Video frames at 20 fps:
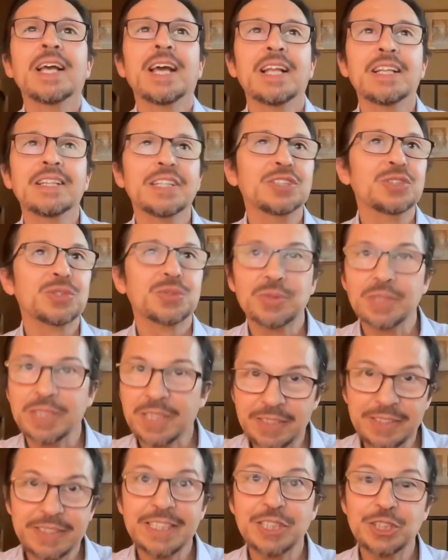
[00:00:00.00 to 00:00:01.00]
and let's
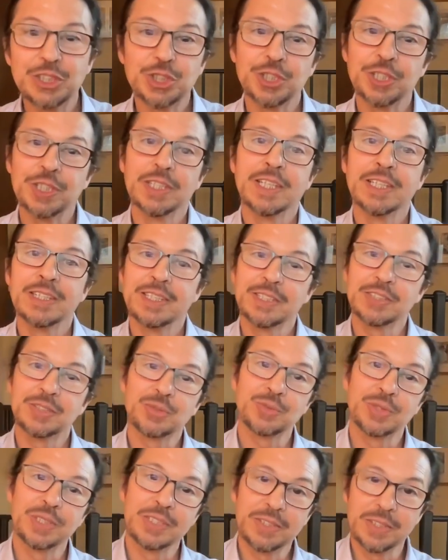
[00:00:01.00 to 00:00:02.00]
read Nietzsche and
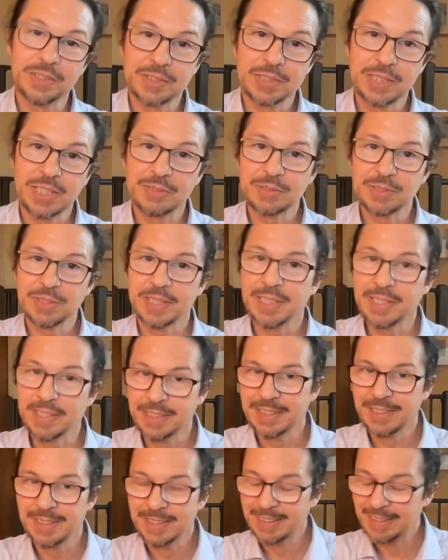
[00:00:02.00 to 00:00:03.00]
let's read Dostoevsky
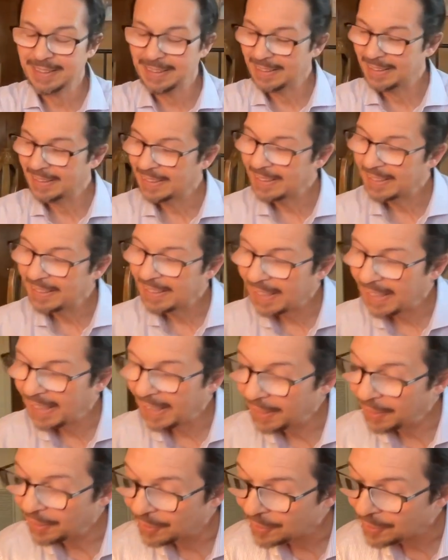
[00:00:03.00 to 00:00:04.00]

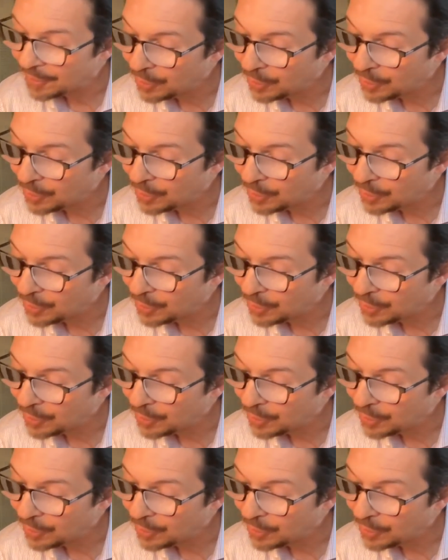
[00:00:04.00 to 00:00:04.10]
and